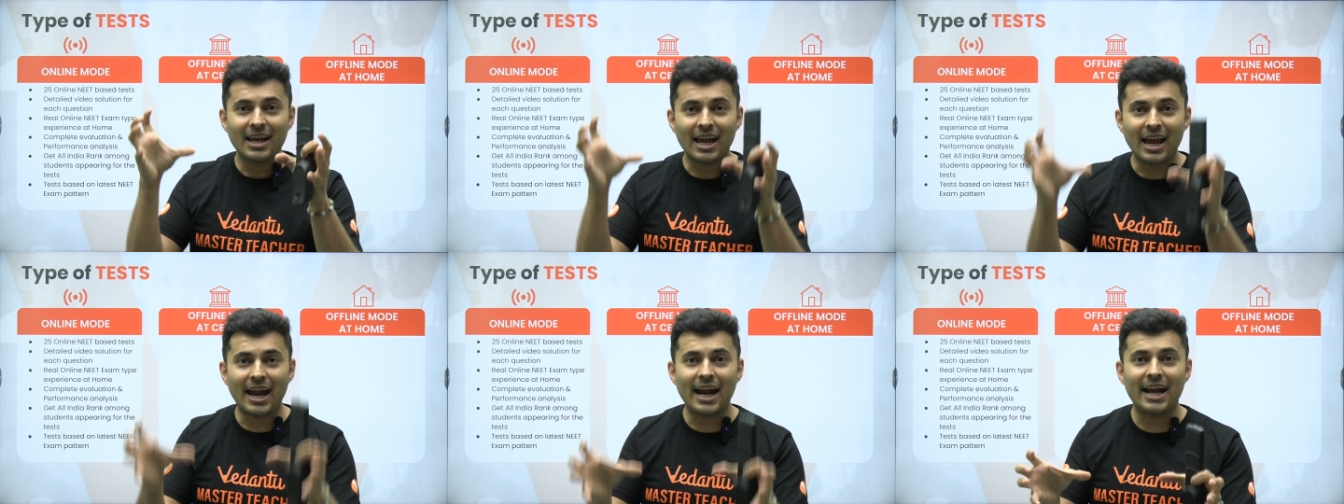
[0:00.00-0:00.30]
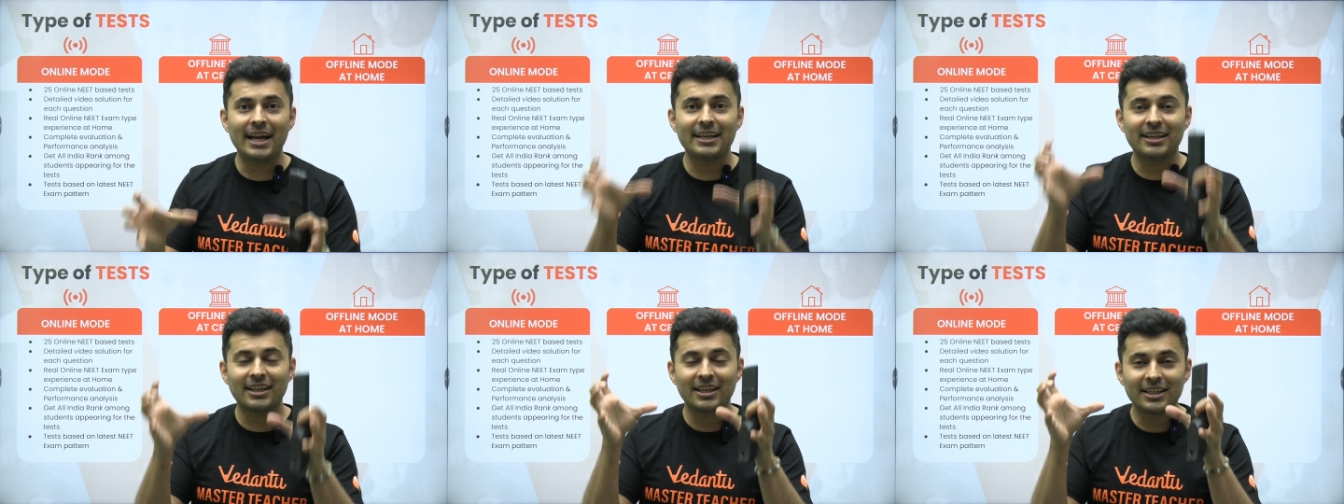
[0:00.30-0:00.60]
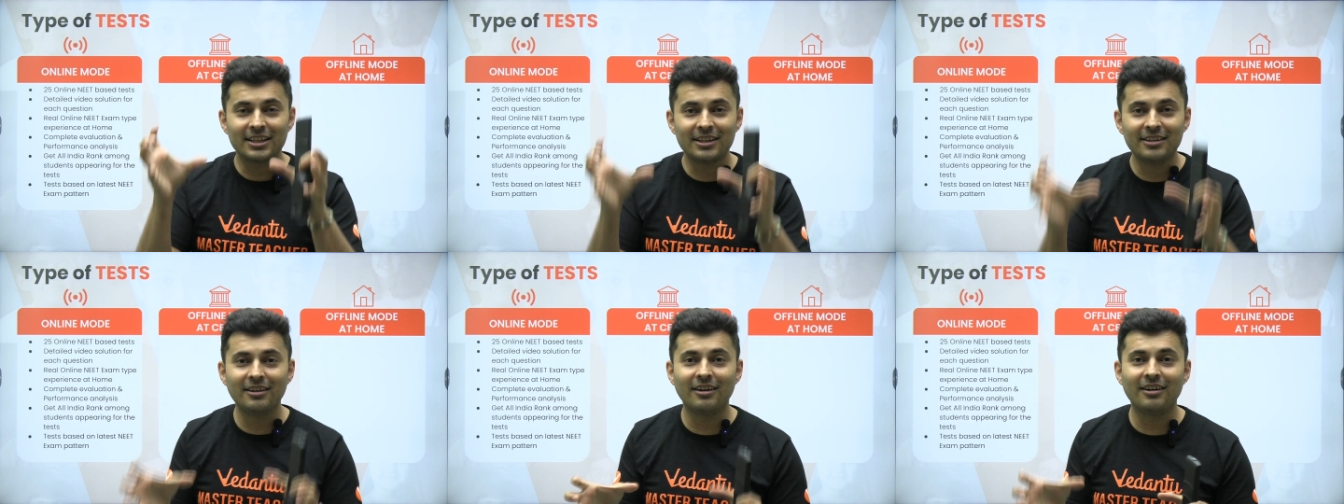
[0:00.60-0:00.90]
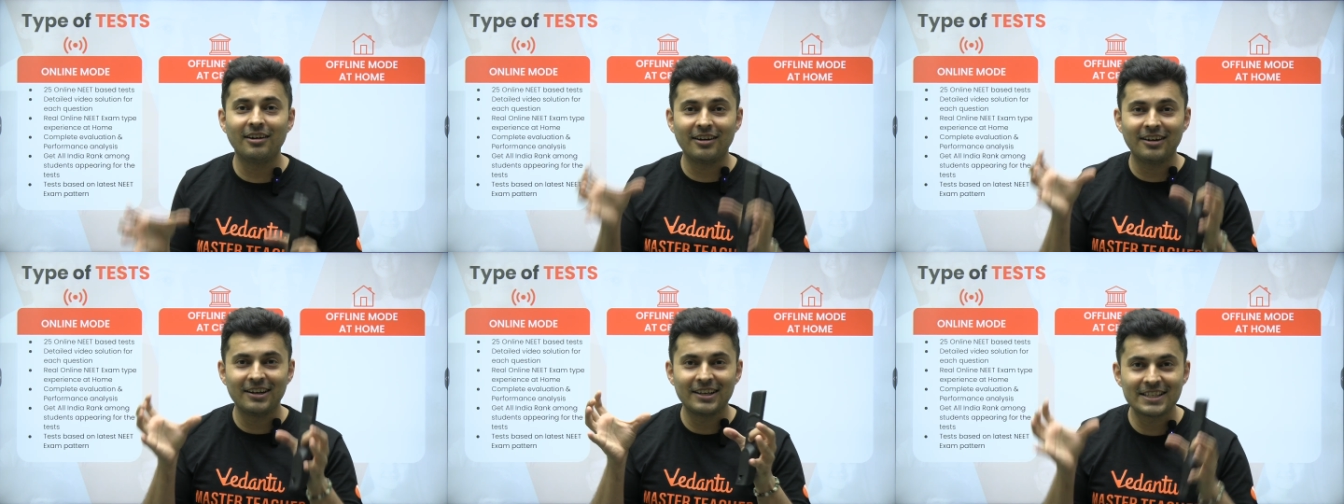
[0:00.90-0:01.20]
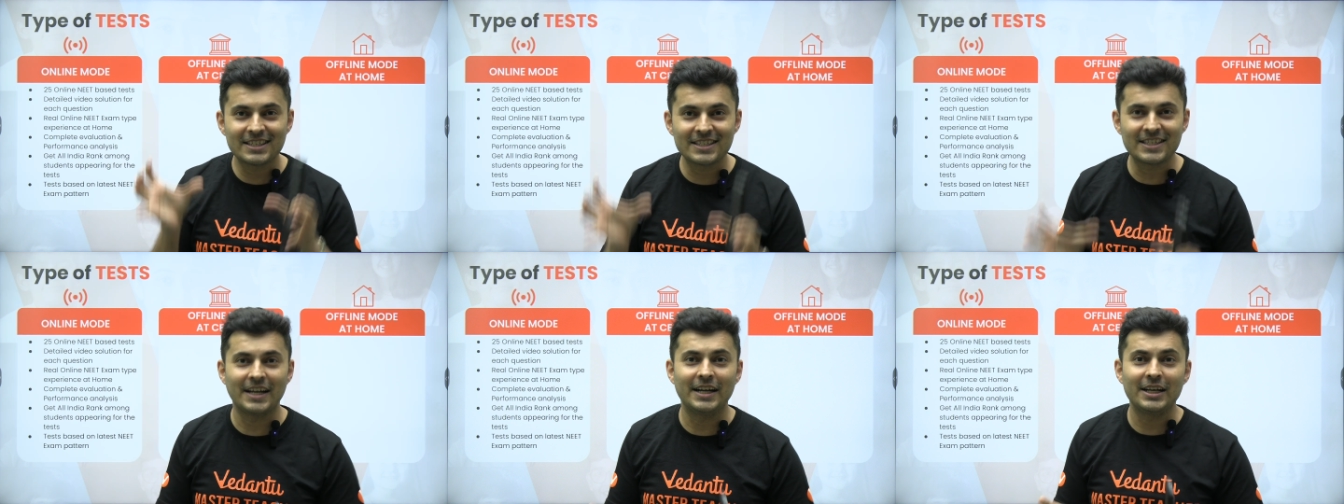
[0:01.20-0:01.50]
at the
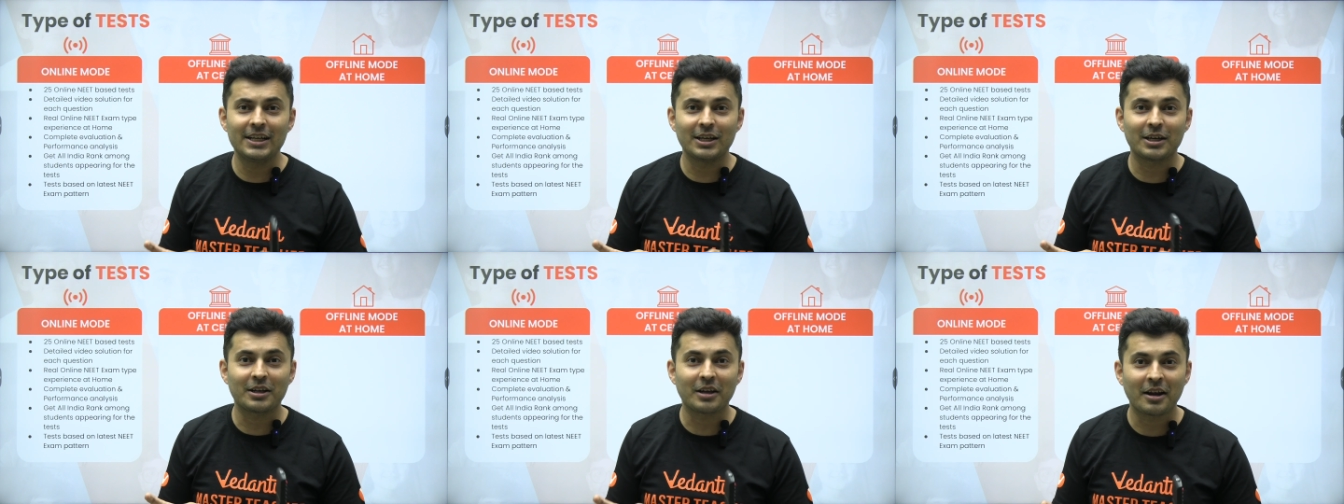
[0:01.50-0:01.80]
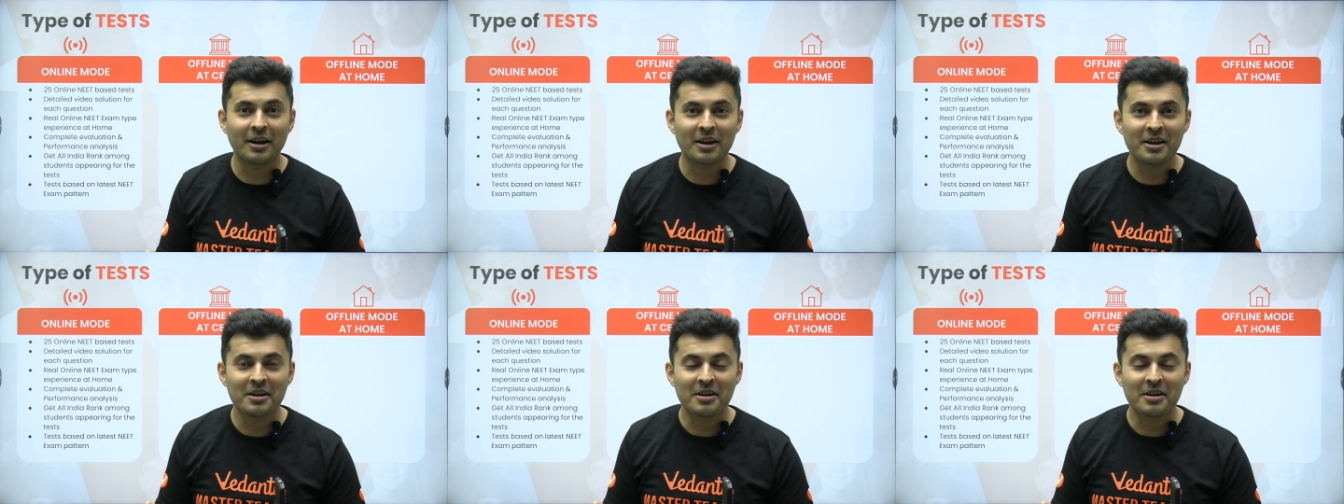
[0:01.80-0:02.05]
center